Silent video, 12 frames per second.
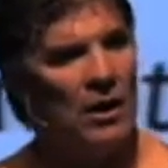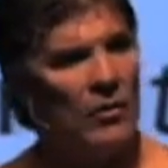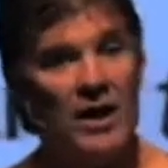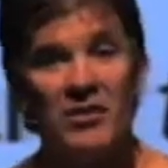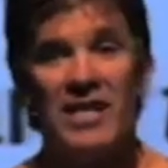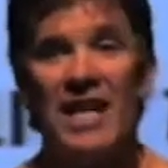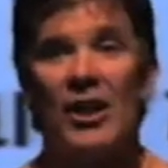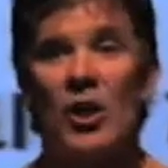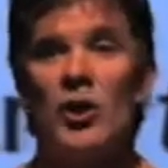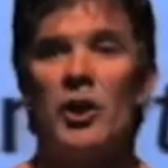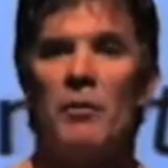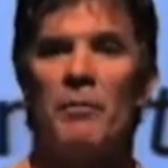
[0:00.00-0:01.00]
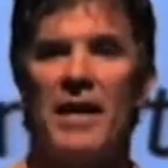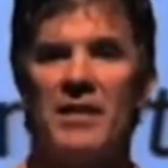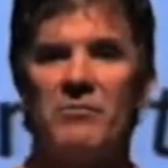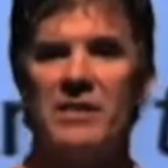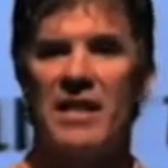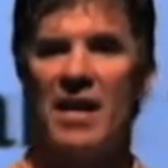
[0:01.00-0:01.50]
We don't say look your
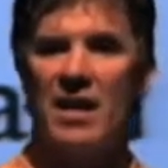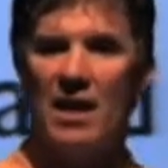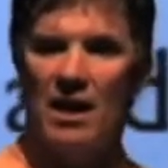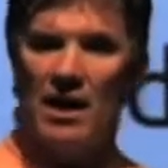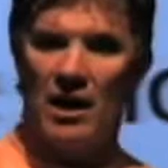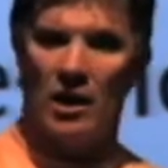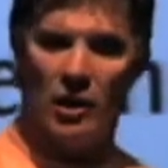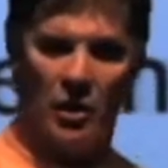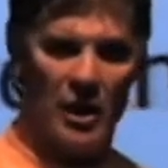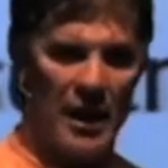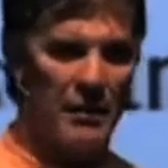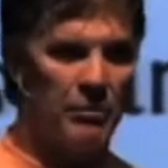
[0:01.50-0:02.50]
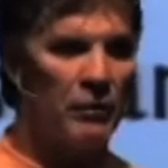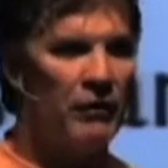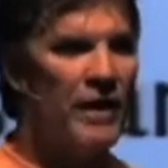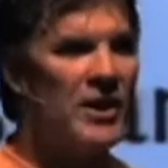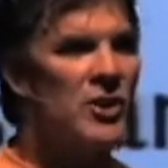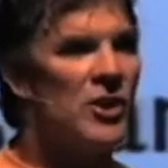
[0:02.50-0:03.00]
best. We say look like a
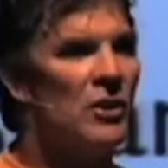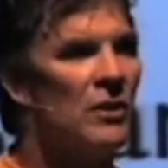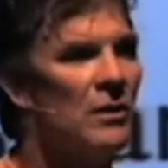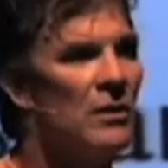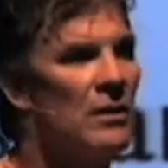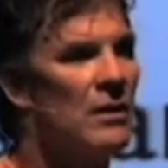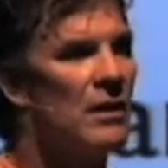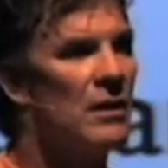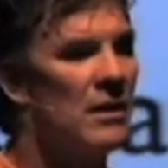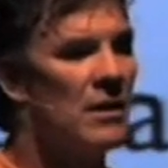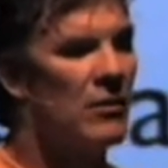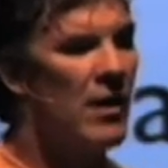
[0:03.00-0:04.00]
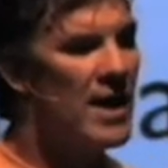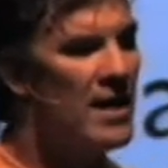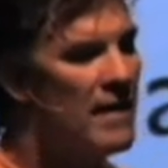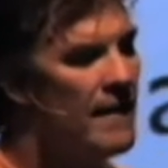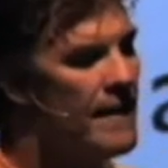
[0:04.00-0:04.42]
professional, right?